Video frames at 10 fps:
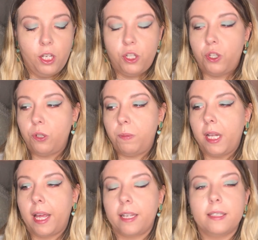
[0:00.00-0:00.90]
should
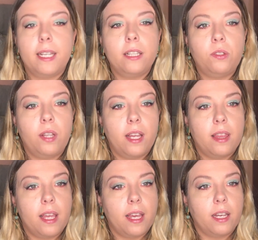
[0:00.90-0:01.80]
be like a day-to-day
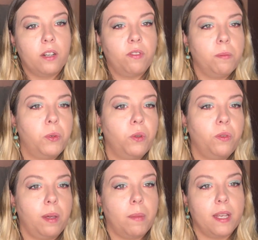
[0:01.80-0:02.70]
thing of
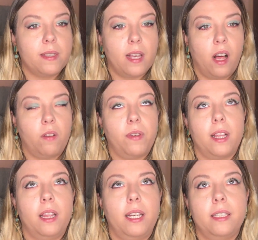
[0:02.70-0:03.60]
improving myself
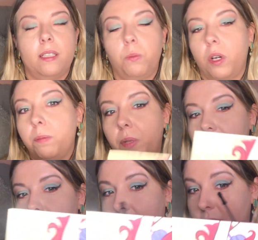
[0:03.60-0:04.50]
at least
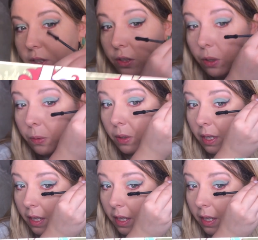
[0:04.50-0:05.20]
1%, you know.